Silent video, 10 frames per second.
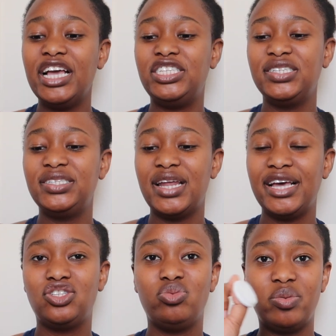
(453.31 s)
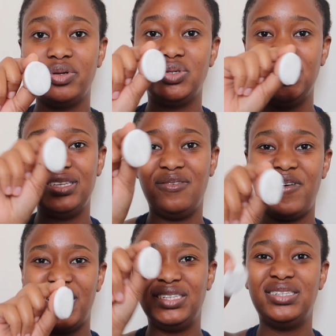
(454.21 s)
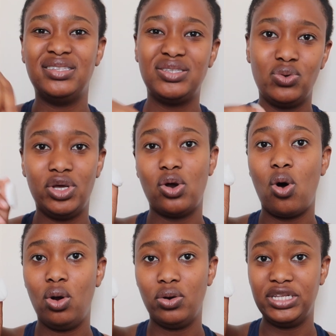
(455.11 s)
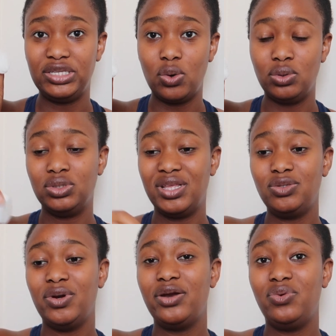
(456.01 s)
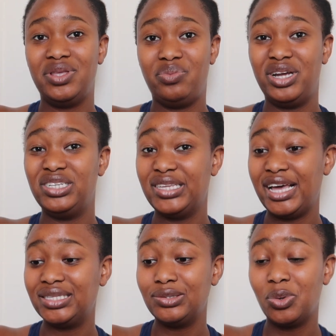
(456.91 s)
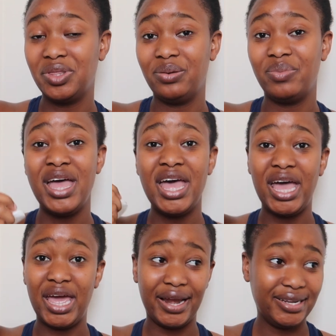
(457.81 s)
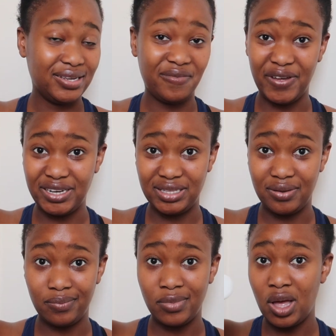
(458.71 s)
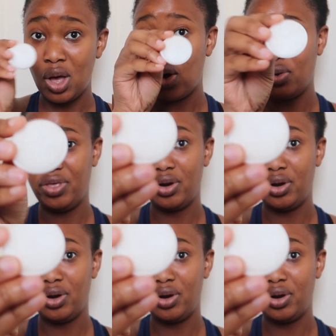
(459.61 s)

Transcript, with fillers: it's just nice to be able to disinfect it and soak it all on its own so that's what i do with the brushes i soak them and i disinfect them on